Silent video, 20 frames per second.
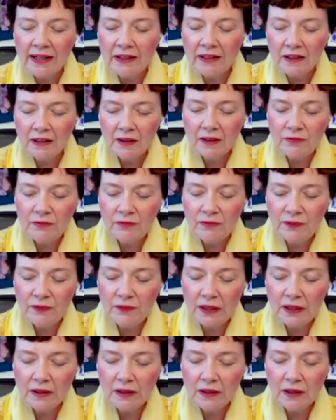And I
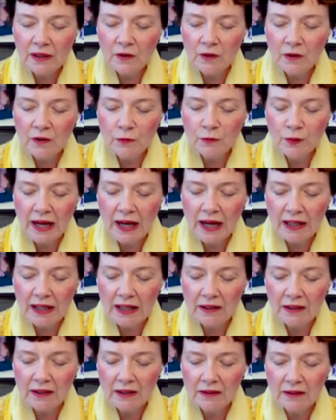am feeling
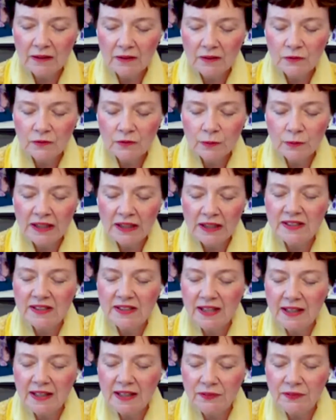afraid
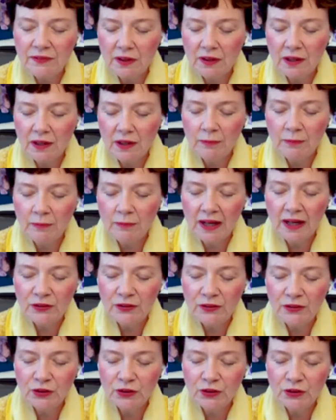for my
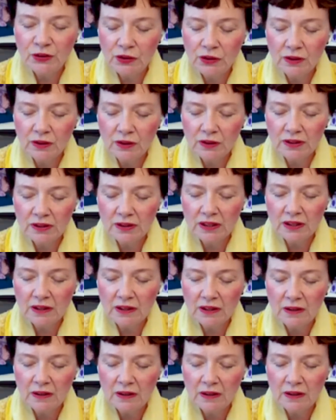safety and my
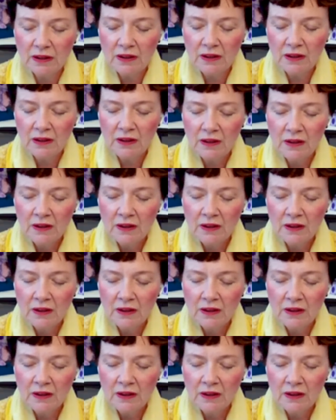security.